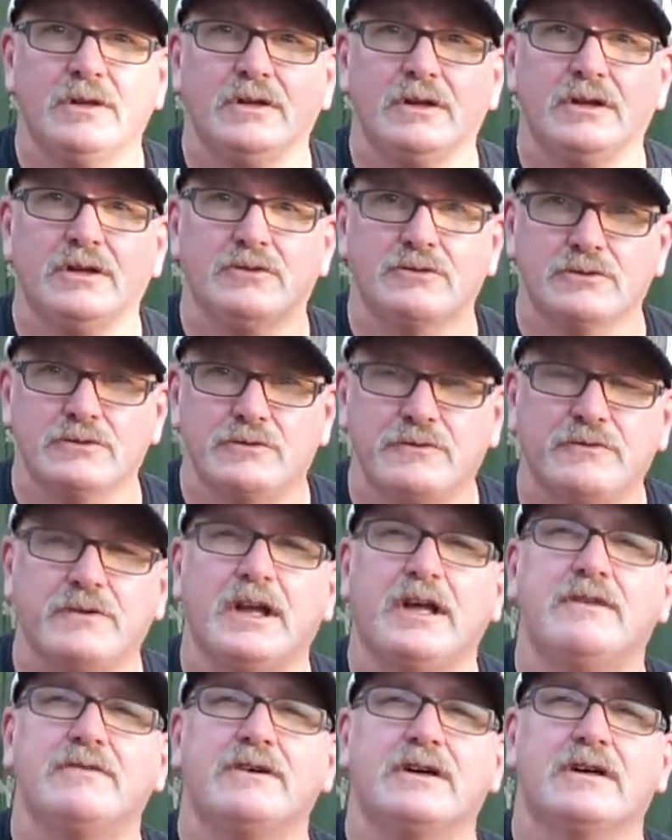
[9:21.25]
equals
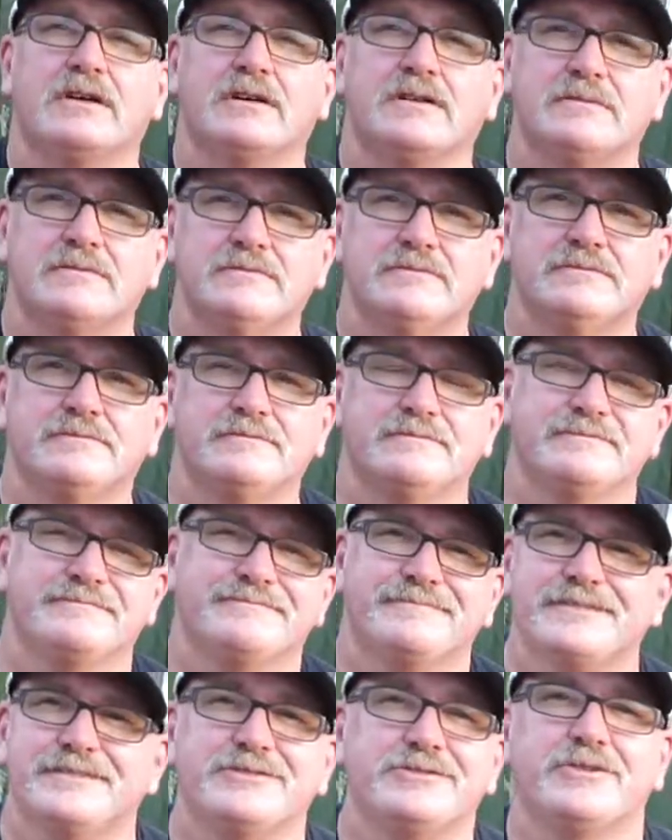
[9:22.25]
flavor.
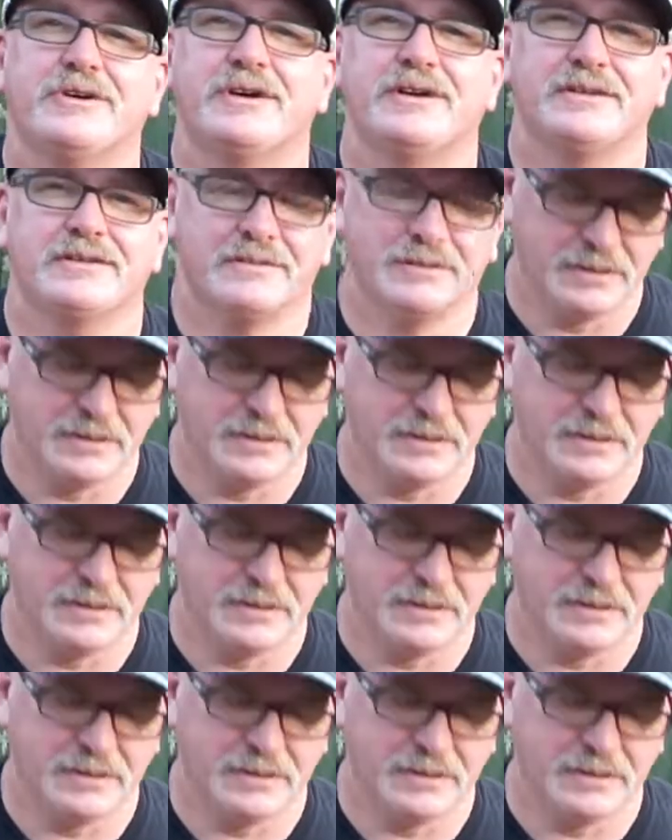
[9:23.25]
He's right.